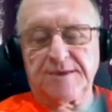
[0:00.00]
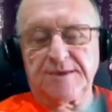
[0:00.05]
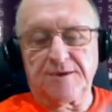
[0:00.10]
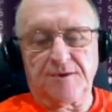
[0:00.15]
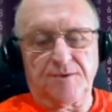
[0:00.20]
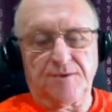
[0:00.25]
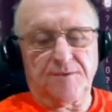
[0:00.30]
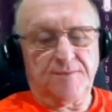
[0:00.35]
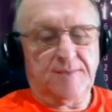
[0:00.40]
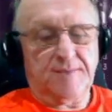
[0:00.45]

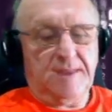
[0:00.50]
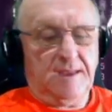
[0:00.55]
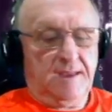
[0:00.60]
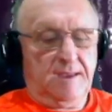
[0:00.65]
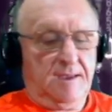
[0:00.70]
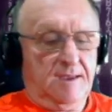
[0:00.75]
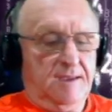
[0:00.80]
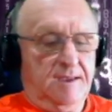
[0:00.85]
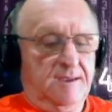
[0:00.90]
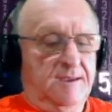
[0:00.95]
So
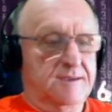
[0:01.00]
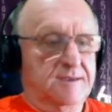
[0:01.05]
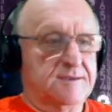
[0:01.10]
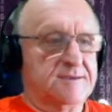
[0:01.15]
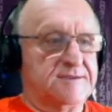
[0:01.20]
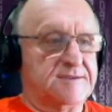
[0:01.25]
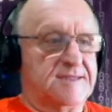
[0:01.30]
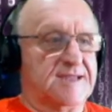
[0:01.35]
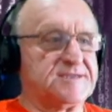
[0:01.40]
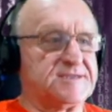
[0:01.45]

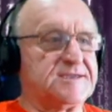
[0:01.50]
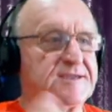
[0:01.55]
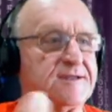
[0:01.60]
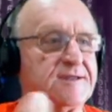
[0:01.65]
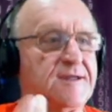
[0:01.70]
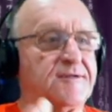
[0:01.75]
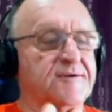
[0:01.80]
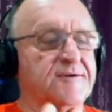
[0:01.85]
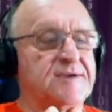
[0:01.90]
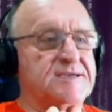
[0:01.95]
that's
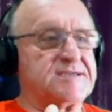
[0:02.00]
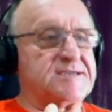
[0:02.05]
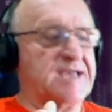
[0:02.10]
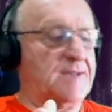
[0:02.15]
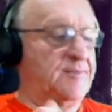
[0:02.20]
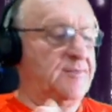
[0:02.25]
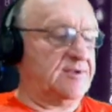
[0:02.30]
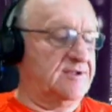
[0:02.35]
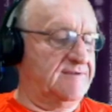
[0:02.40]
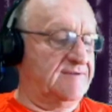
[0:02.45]
another
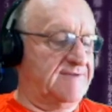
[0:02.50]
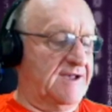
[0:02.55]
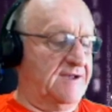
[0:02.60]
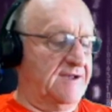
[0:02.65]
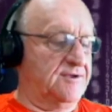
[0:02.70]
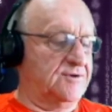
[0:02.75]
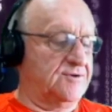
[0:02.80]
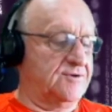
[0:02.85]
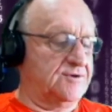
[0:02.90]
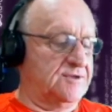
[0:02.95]
example of
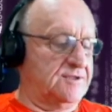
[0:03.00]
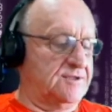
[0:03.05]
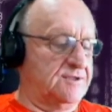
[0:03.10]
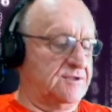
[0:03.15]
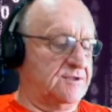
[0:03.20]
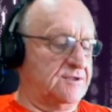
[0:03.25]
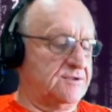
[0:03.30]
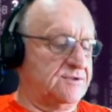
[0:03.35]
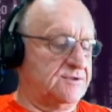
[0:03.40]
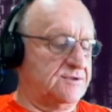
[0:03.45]
how you
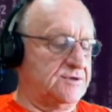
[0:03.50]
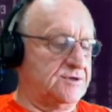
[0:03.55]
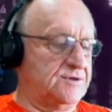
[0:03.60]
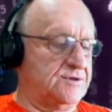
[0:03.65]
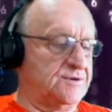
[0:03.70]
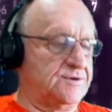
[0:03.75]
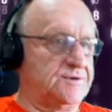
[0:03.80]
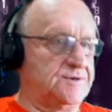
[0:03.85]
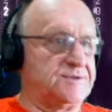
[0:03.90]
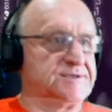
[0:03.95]
can
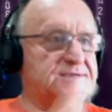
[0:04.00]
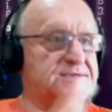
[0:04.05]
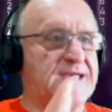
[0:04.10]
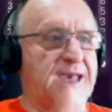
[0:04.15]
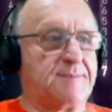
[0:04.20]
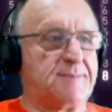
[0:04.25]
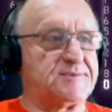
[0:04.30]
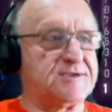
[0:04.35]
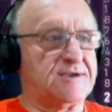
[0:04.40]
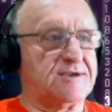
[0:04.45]
use
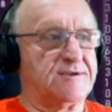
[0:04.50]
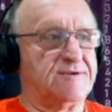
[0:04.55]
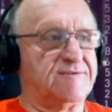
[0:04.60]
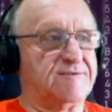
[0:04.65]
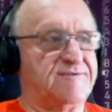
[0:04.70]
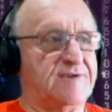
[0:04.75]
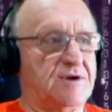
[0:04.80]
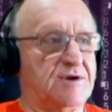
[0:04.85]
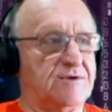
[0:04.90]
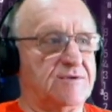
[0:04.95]
apps on
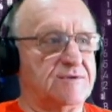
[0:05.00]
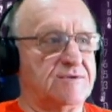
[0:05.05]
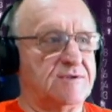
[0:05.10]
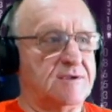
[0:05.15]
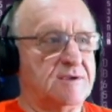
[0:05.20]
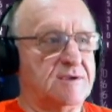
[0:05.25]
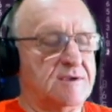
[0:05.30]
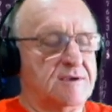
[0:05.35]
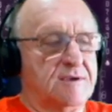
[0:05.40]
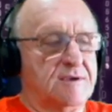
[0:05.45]
your phone
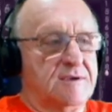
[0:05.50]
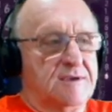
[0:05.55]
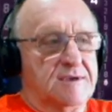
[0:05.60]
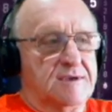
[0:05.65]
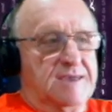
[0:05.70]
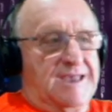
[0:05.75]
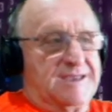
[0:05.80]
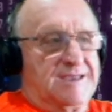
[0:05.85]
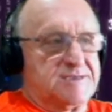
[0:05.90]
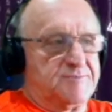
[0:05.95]

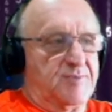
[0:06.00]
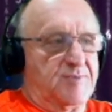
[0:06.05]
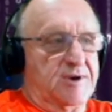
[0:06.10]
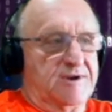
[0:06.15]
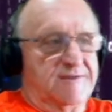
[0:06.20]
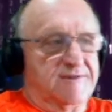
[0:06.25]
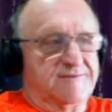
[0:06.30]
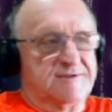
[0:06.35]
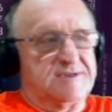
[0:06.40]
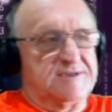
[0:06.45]
as
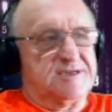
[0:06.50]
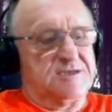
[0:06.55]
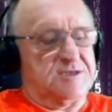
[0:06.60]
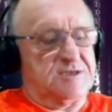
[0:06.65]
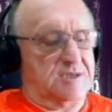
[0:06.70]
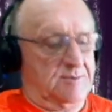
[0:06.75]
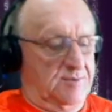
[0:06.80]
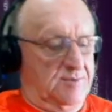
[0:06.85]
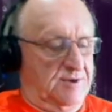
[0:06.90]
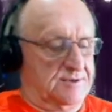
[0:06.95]
part of a
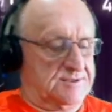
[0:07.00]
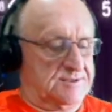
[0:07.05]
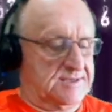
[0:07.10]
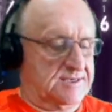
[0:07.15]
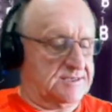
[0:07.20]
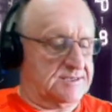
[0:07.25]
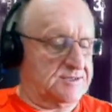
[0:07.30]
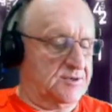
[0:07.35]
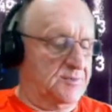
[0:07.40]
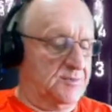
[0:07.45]
teaching
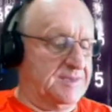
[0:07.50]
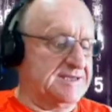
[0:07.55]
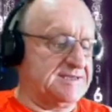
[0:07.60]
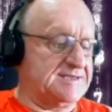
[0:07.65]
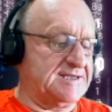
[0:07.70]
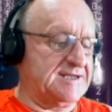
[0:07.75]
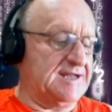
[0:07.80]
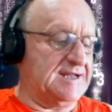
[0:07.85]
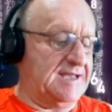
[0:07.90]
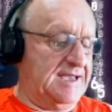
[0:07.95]
process. So
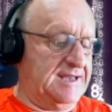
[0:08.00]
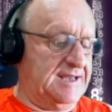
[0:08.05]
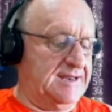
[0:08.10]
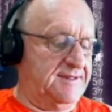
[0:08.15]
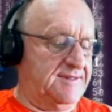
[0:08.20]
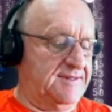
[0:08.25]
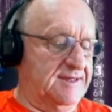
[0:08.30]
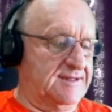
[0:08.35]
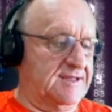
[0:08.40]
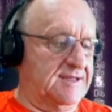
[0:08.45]
basically,
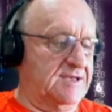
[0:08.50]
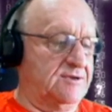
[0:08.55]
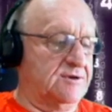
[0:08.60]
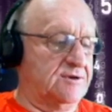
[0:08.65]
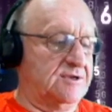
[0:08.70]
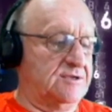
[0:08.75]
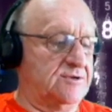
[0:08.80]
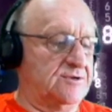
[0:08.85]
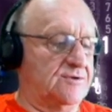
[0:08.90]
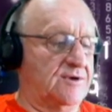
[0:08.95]
anything that
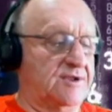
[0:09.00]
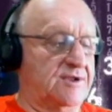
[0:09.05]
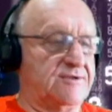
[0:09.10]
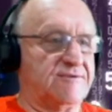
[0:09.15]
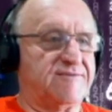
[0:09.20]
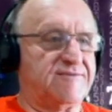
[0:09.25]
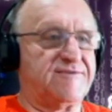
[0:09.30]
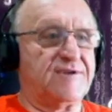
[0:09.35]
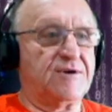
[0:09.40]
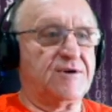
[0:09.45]
you can do on
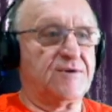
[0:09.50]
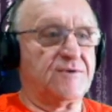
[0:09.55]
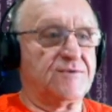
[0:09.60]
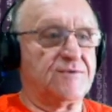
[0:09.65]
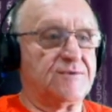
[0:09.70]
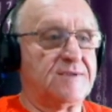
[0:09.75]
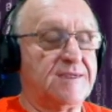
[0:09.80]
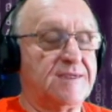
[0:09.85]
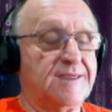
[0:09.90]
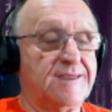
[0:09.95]
your
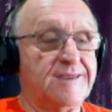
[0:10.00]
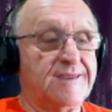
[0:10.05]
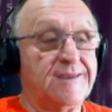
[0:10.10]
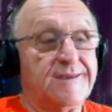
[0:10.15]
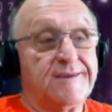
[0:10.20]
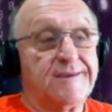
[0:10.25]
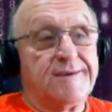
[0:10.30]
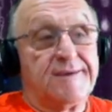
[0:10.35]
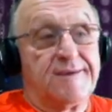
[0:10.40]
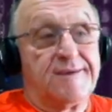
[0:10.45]
phone,
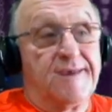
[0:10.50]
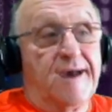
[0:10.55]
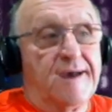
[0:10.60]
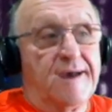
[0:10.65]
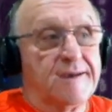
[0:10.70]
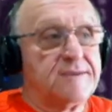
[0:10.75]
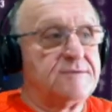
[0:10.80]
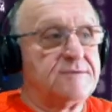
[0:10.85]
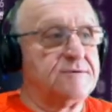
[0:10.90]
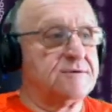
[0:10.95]

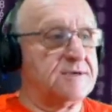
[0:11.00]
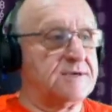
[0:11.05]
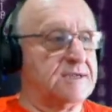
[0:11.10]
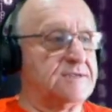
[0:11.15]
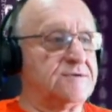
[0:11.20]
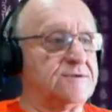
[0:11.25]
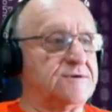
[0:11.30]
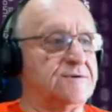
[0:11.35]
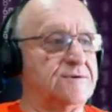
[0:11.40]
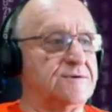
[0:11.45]
yeah, you
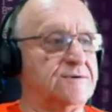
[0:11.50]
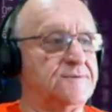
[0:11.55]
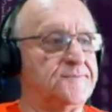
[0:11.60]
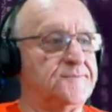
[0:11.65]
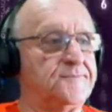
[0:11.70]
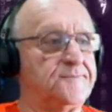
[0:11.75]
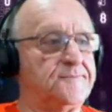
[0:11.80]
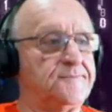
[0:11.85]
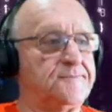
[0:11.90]
can do